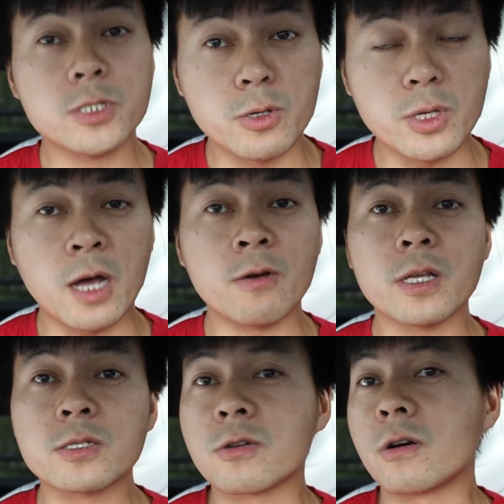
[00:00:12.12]
So now
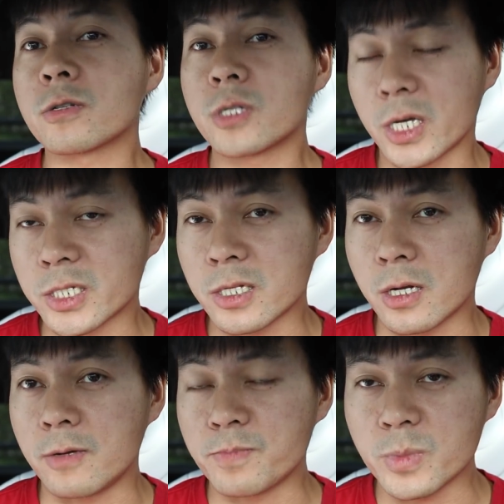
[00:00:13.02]
let's talk
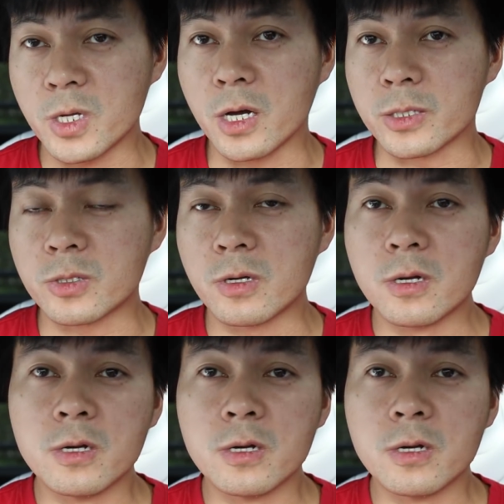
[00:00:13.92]
Tesla. Yes,